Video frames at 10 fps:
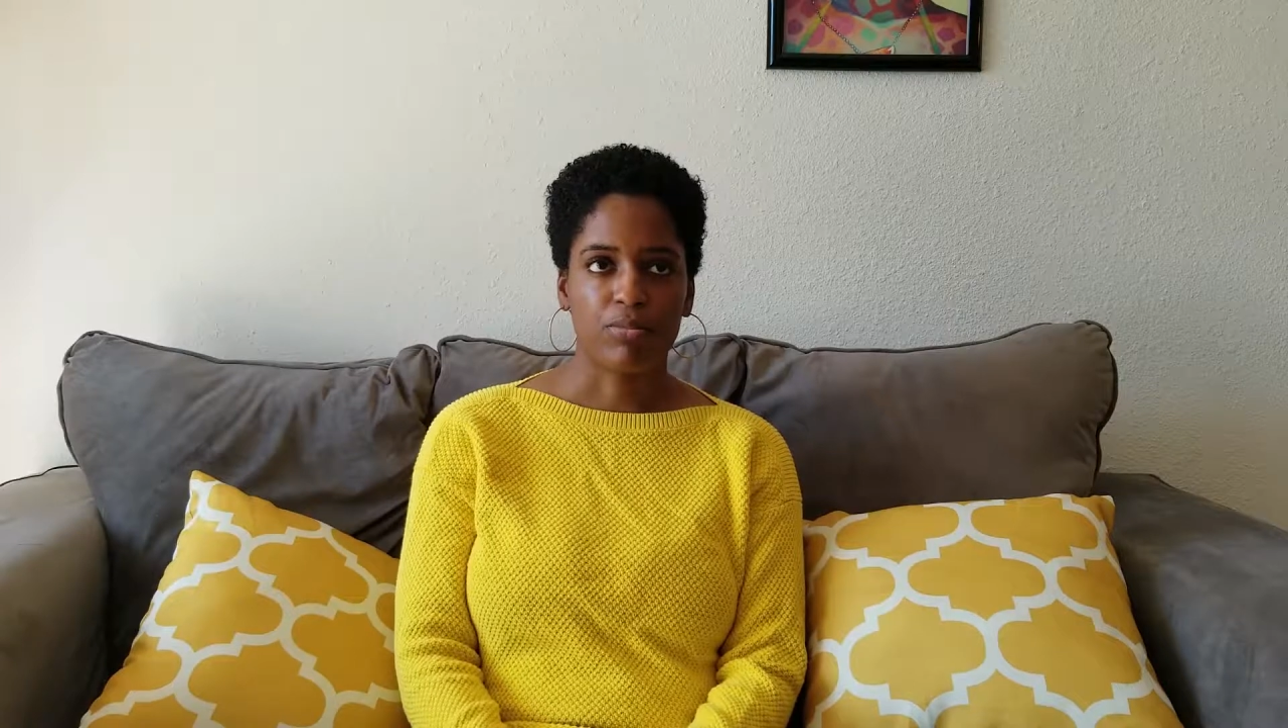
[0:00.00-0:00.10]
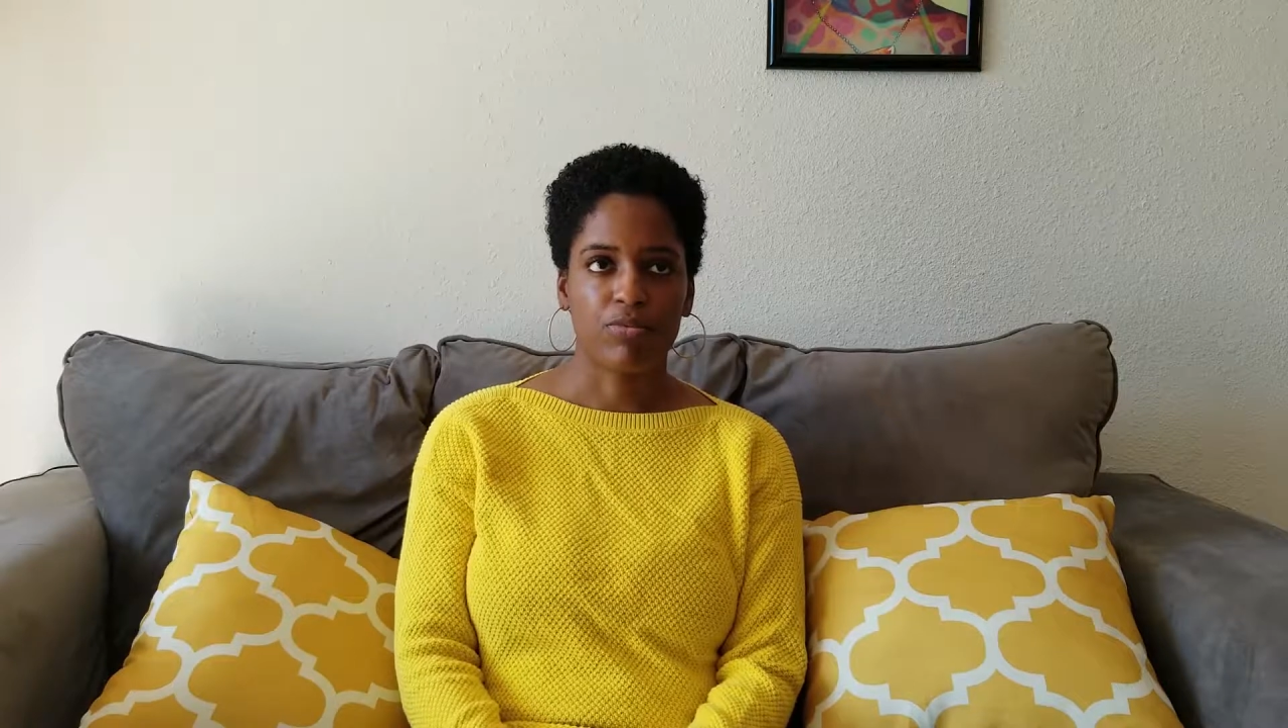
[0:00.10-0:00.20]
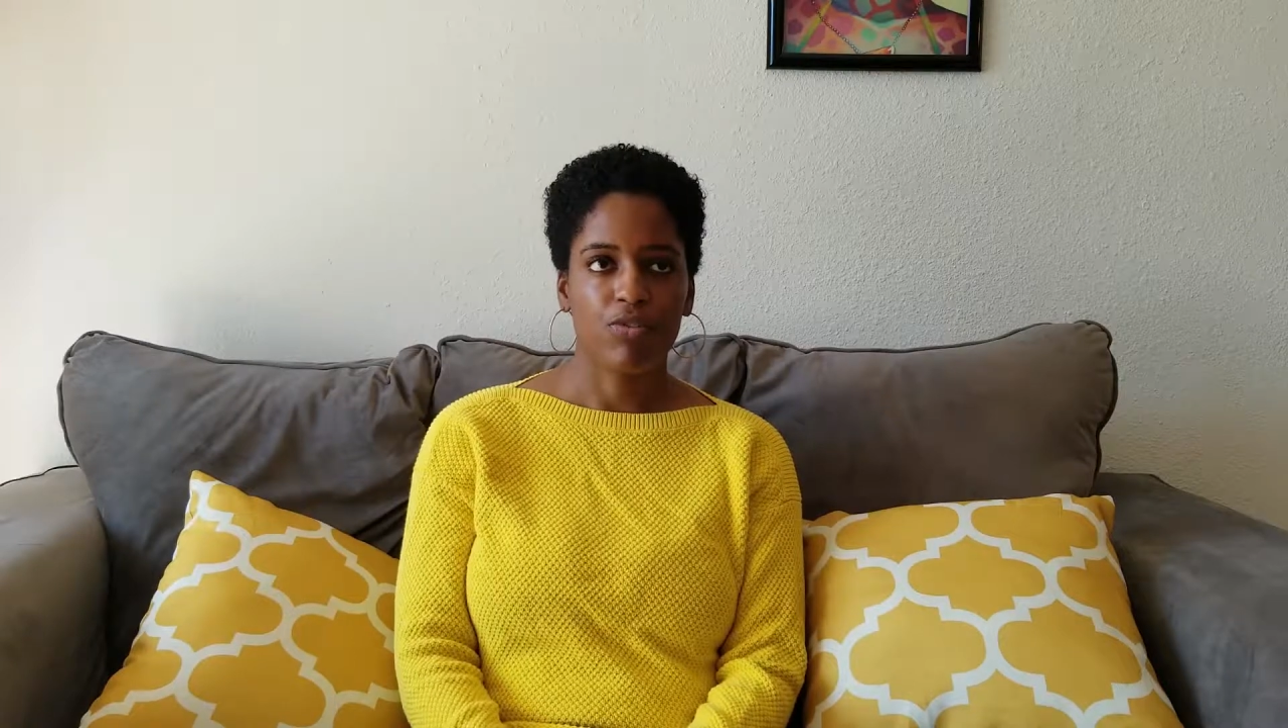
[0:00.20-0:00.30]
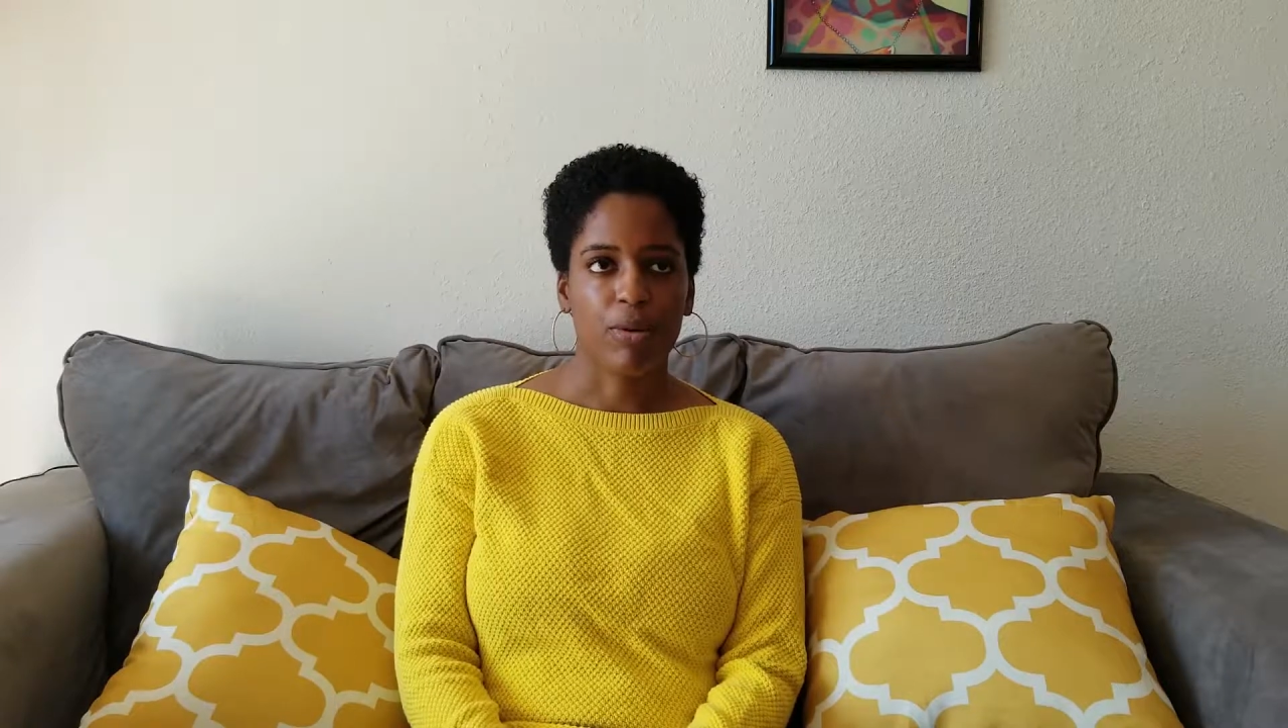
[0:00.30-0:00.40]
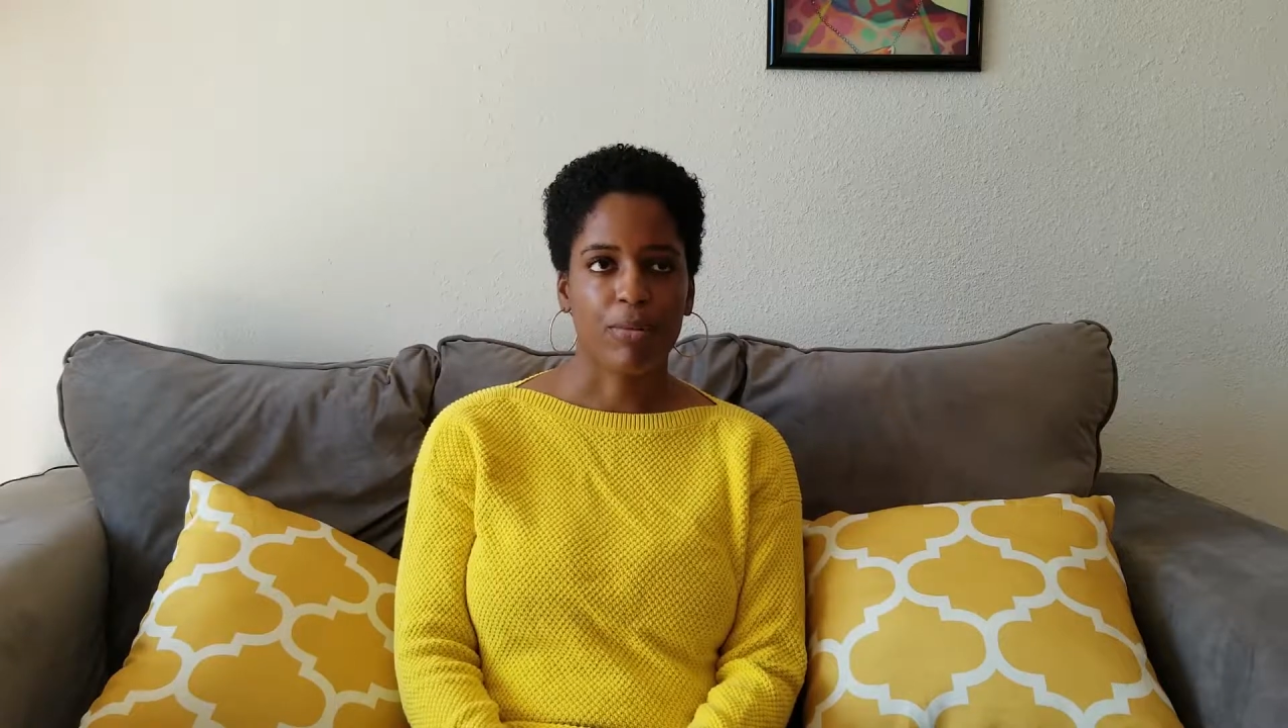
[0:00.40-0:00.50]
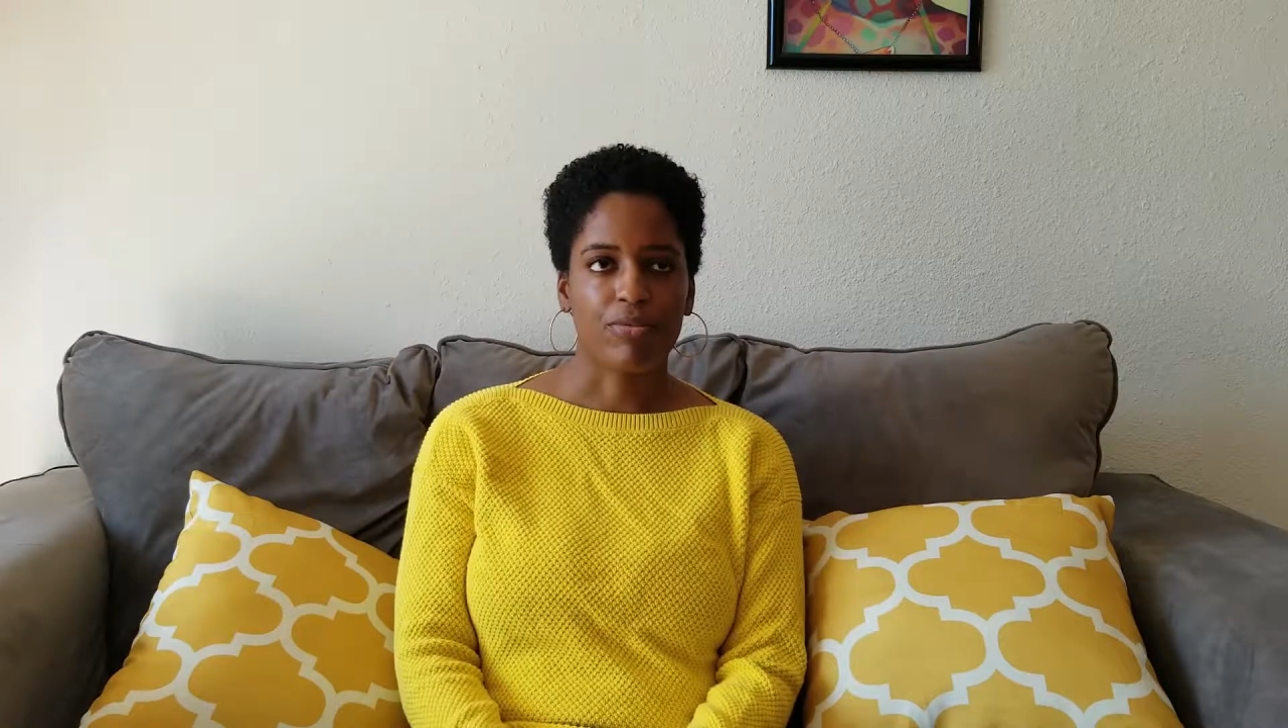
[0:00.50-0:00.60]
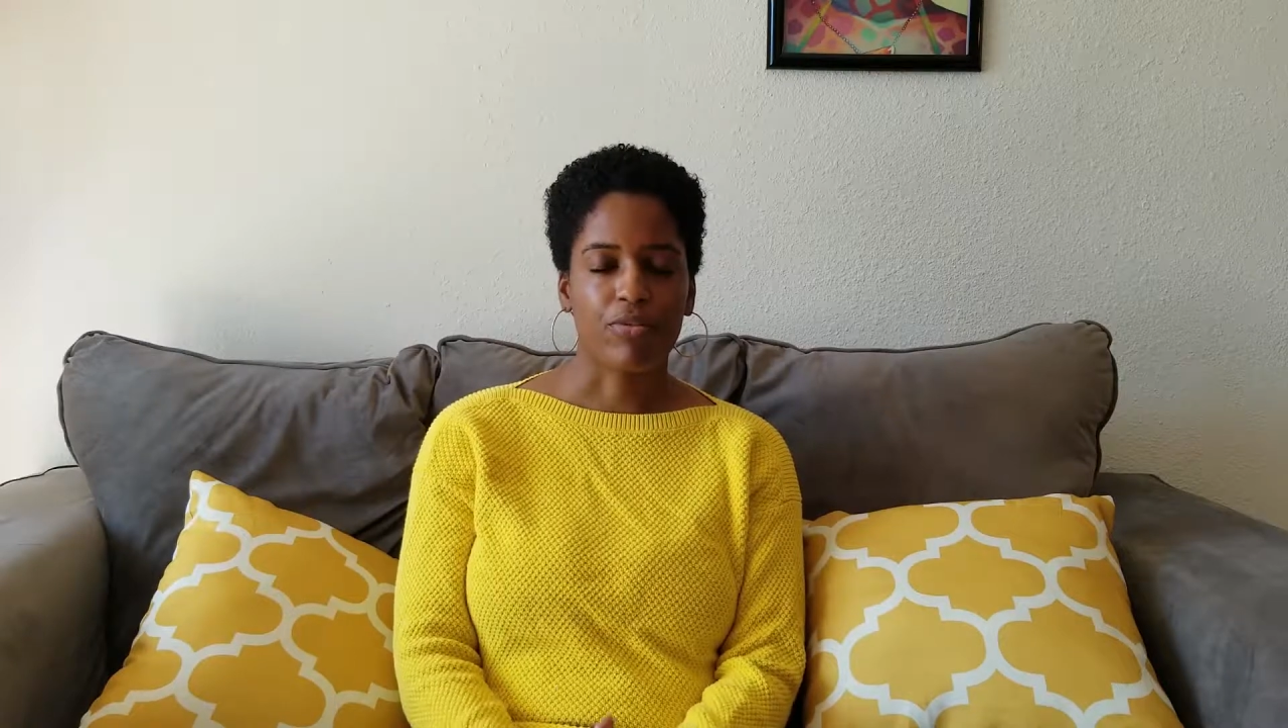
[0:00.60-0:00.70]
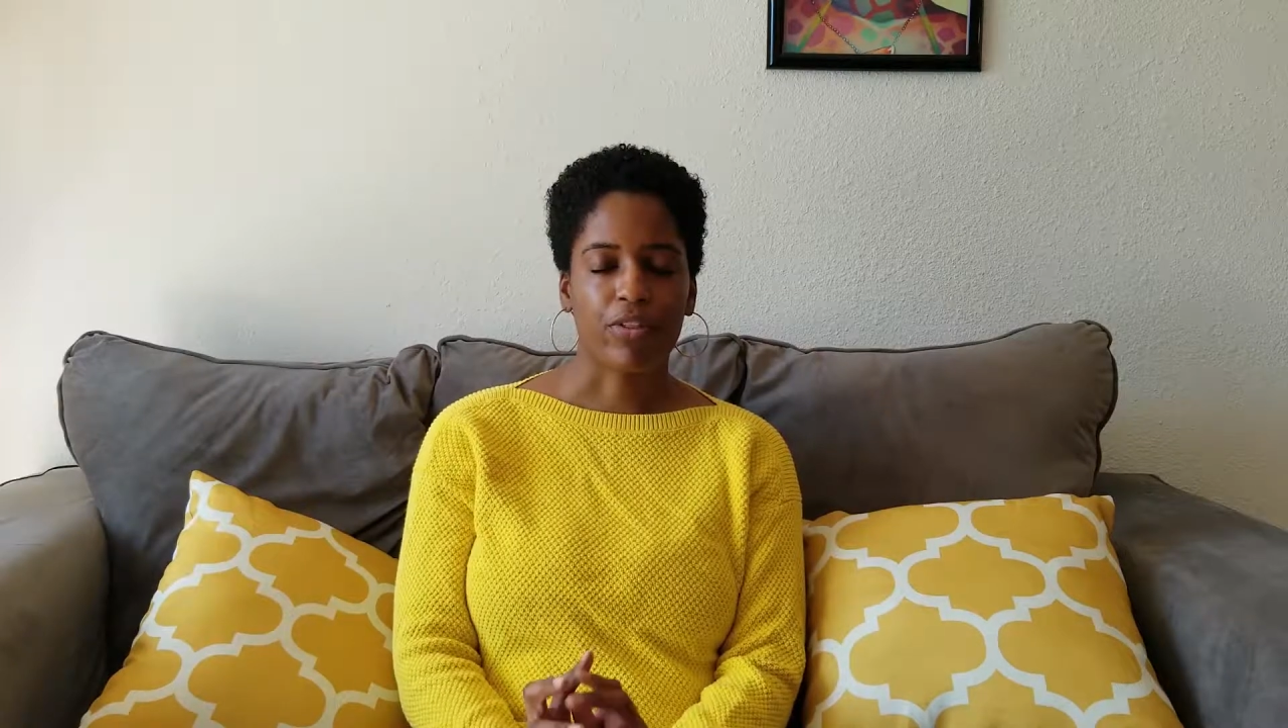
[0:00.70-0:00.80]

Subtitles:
for before